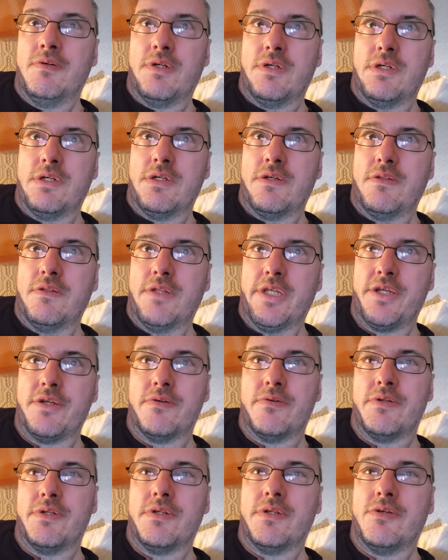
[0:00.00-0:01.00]
Uh,
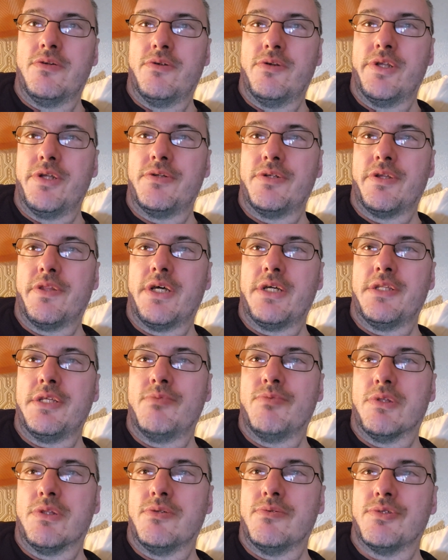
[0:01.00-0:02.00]
later and earlier in the
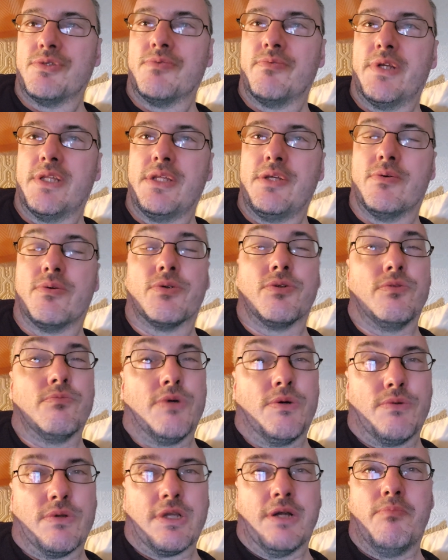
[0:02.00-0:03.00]
night, he would lose to Randy
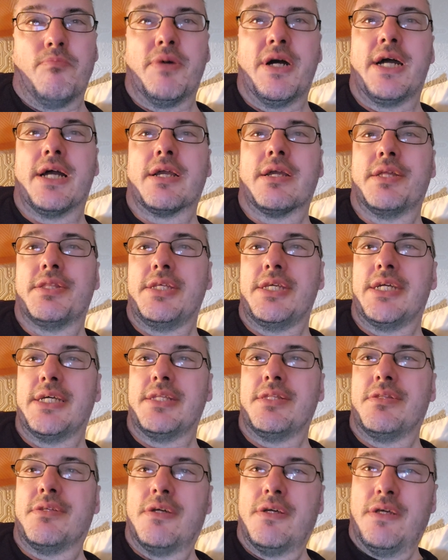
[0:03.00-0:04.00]
Orton, but would come back at the
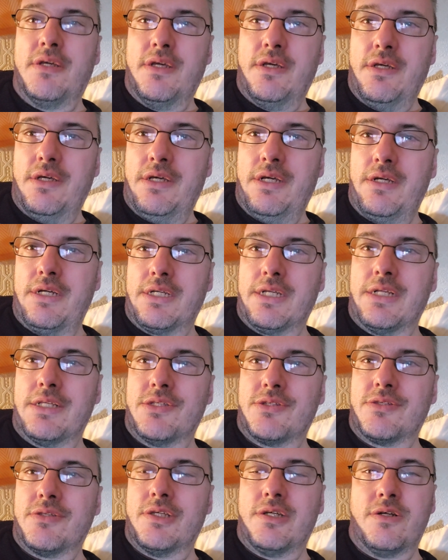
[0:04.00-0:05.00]
end
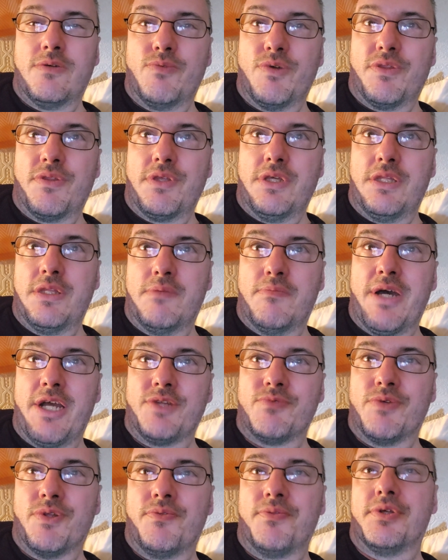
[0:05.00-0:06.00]
against uh, with in the
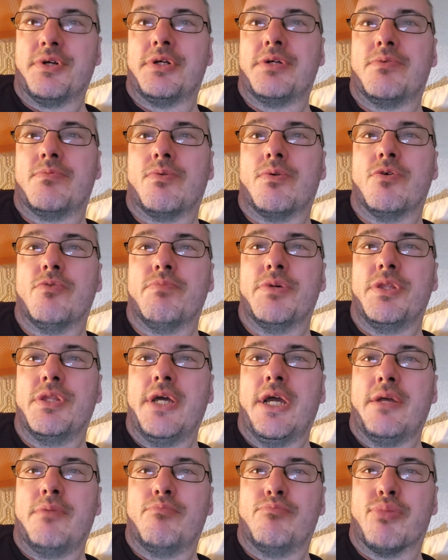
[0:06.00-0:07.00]
match with uh,
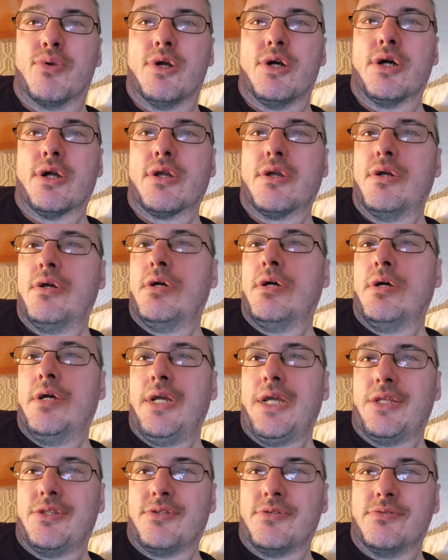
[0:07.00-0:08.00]
Roman and Brock
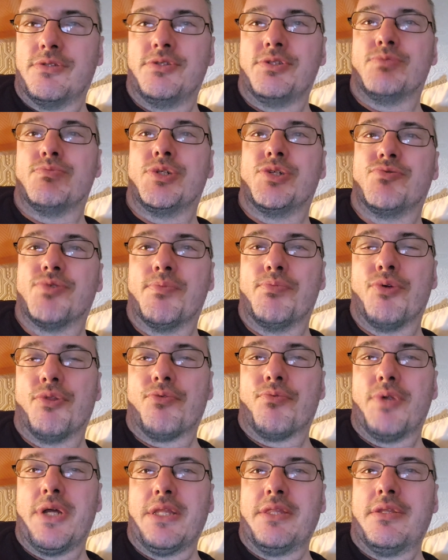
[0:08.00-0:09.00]
and turn into a
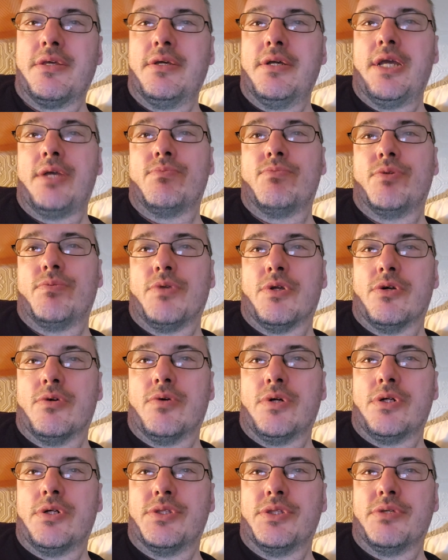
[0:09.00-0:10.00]
triple threat and would
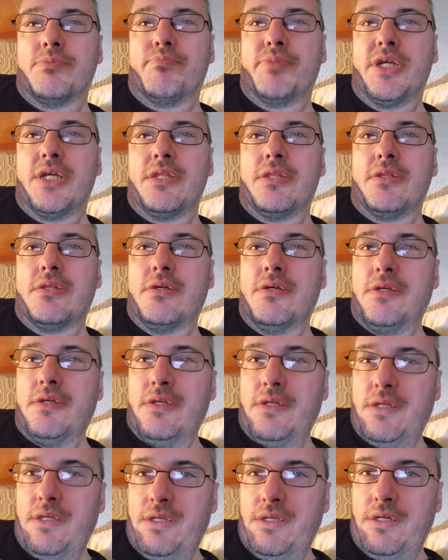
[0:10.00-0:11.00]
go on to pin
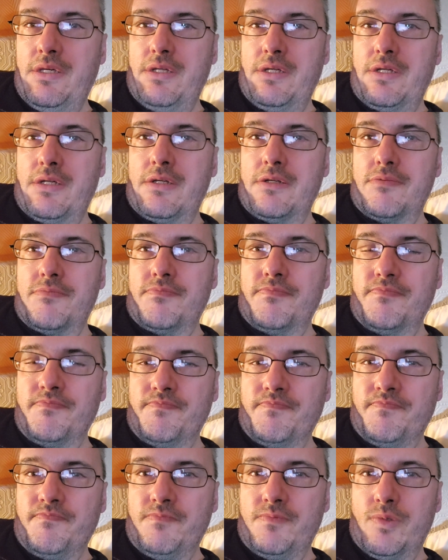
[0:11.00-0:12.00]
uh,
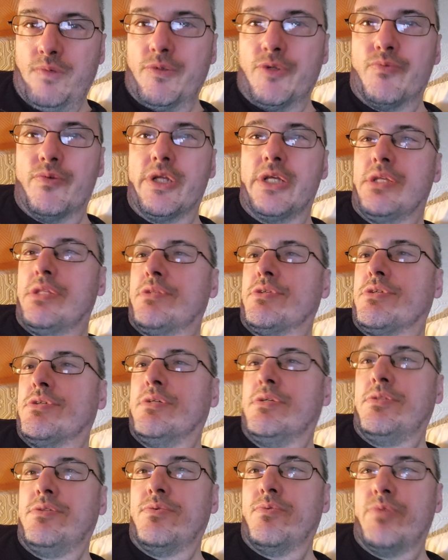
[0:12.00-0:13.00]
Roman
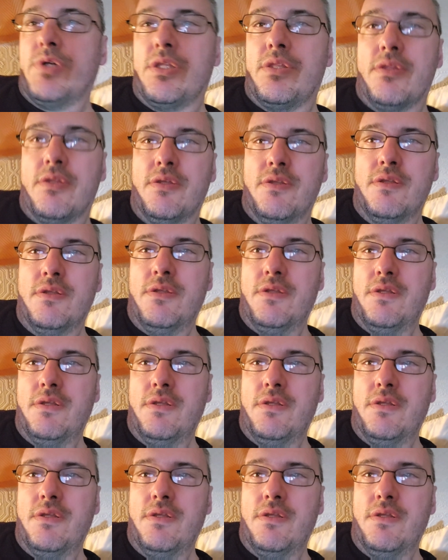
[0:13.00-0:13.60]
Reigns to win